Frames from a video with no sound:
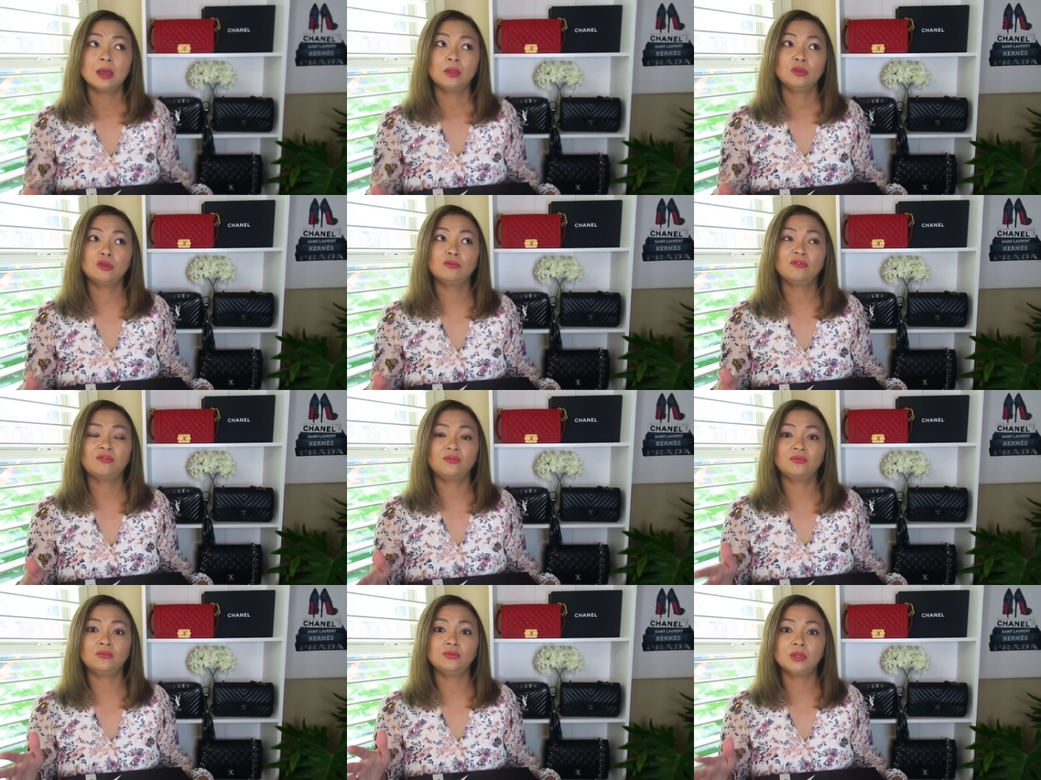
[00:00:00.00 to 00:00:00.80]
the
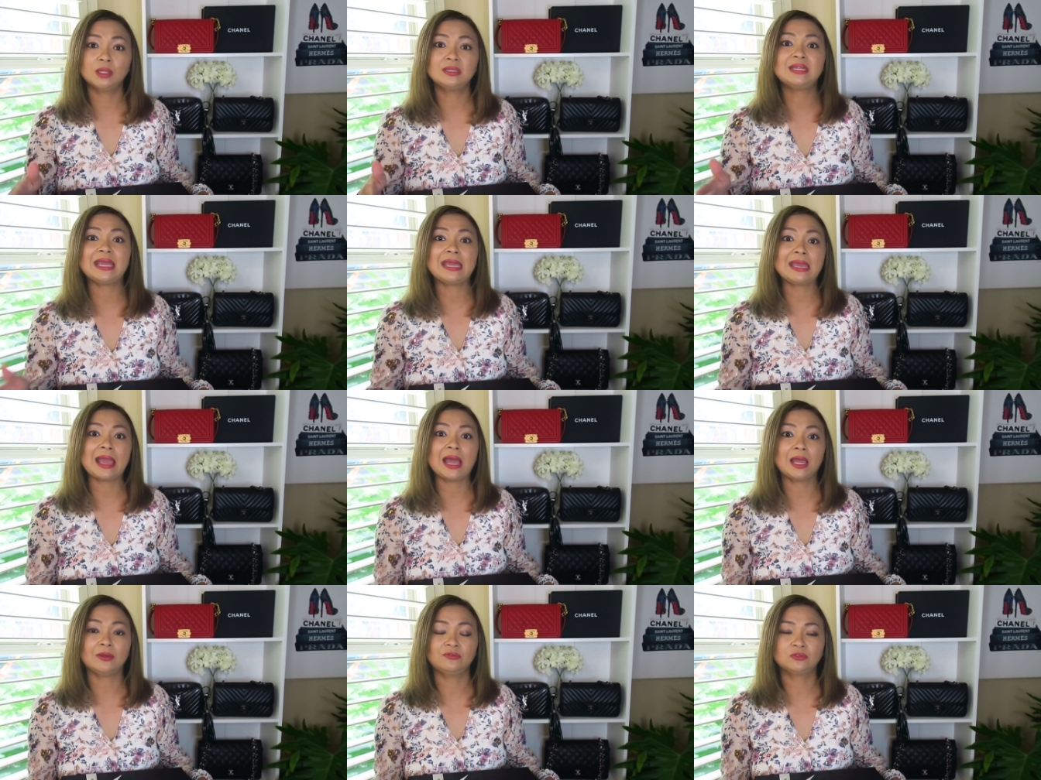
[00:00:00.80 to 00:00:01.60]
the day
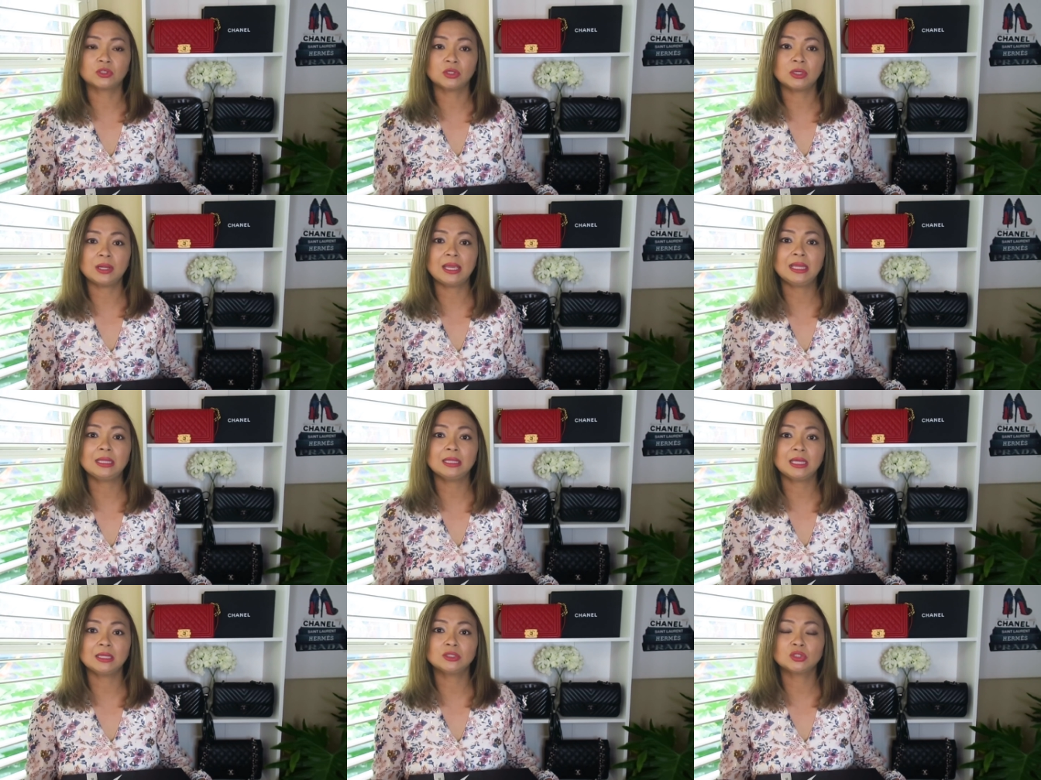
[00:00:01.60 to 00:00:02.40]
after
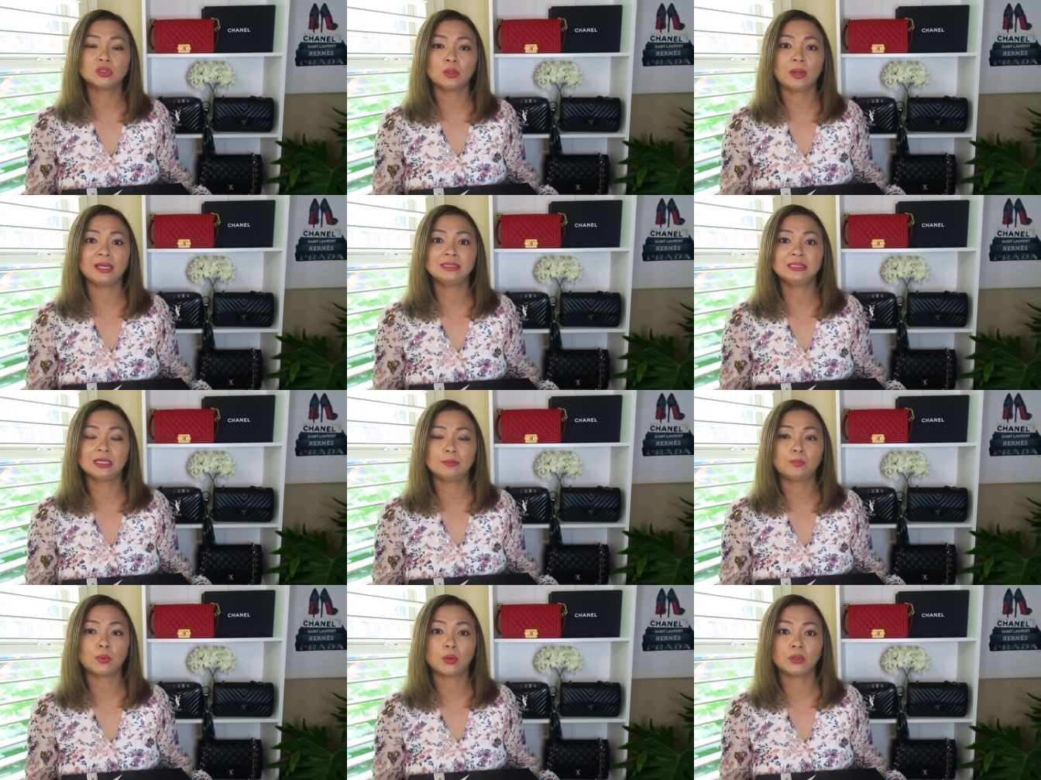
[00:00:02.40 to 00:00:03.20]
and then so I
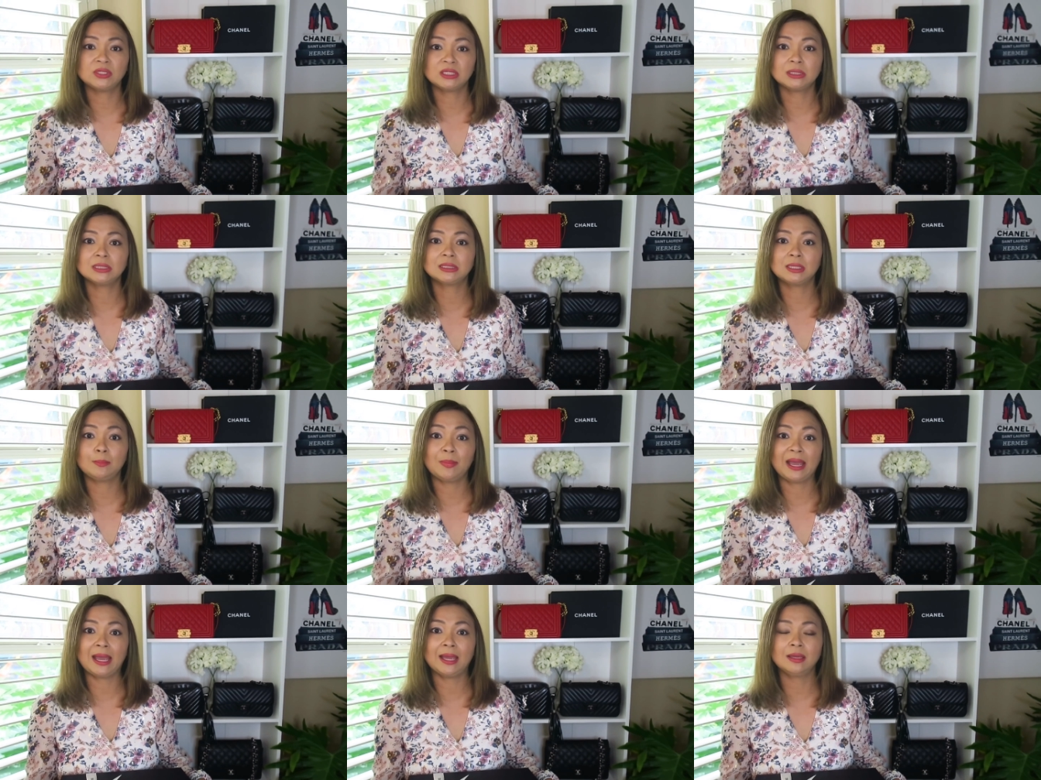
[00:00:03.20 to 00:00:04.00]
did purchase the
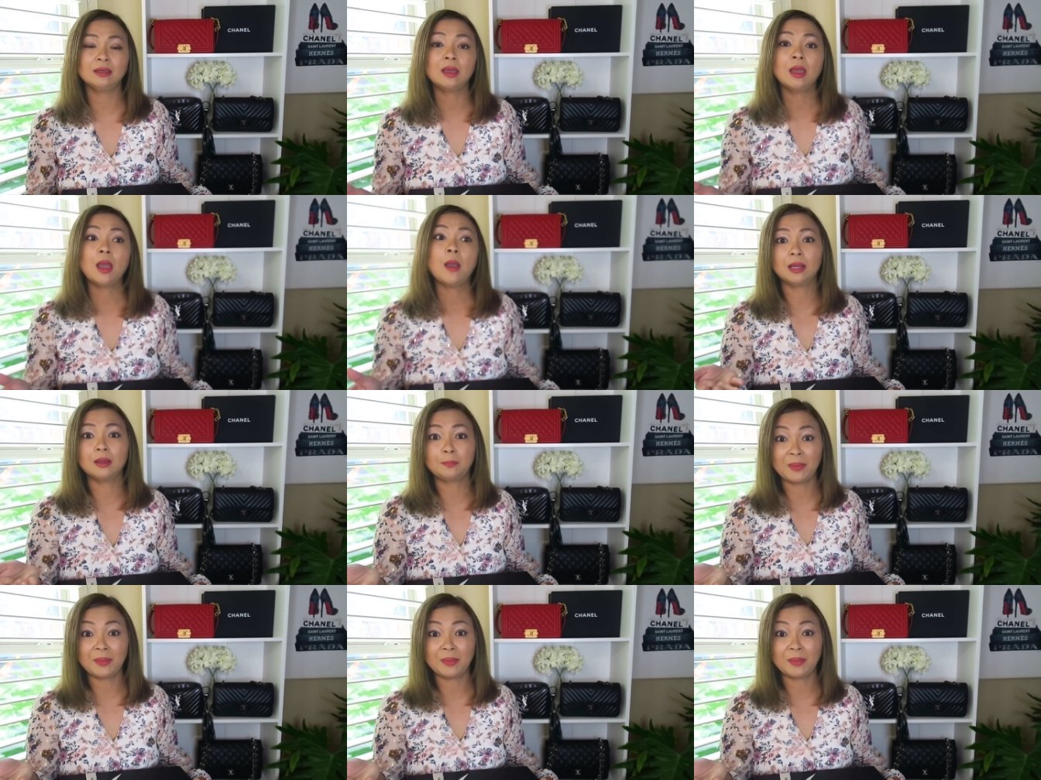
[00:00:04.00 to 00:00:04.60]
bag uh,